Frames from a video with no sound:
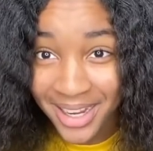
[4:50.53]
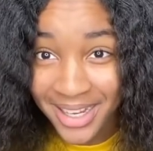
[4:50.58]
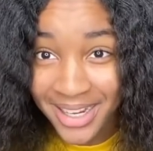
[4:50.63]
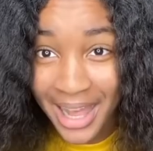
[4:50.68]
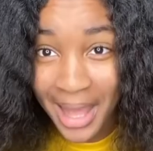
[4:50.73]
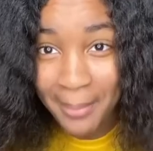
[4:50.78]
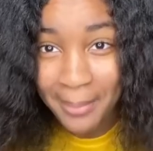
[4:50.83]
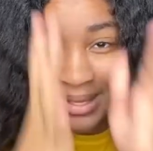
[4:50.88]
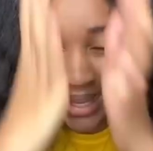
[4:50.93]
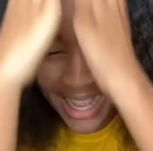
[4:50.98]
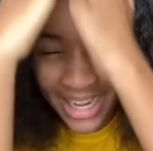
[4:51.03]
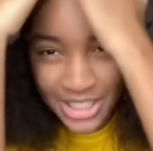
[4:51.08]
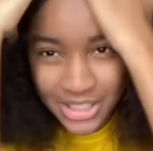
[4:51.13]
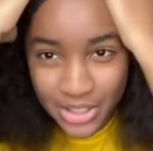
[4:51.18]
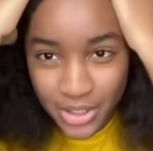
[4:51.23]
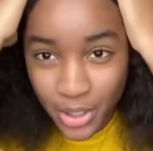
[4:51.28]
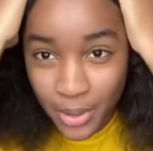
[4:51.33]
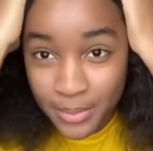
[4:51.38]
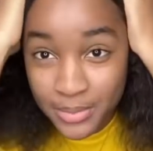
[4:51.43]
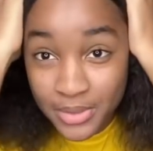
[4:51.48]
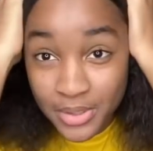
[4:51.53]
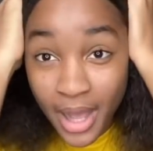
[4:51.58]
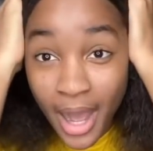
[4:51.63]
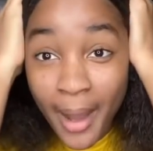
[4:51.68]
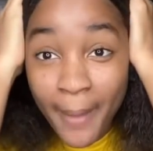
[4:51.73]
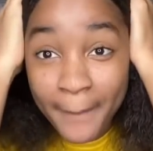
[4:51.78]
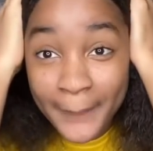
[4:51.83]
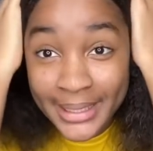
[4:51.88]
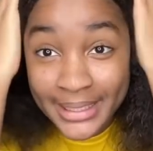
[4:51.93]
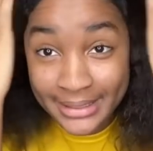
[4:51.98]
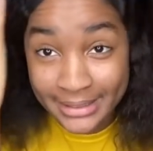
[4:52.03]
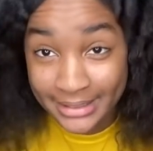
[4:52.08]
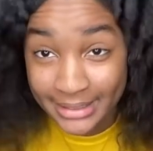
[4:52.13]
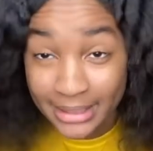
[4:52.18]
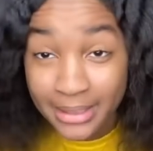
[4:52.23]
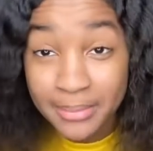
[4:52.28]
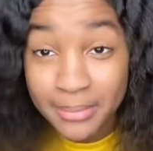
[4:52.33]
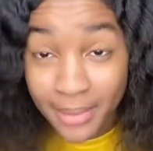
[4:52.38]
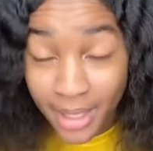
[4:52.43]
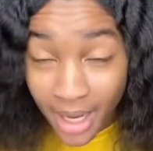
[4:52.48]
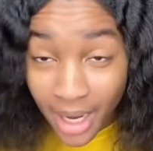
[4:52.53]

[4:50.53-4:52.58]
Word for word: Like we can just come so i make it slip back.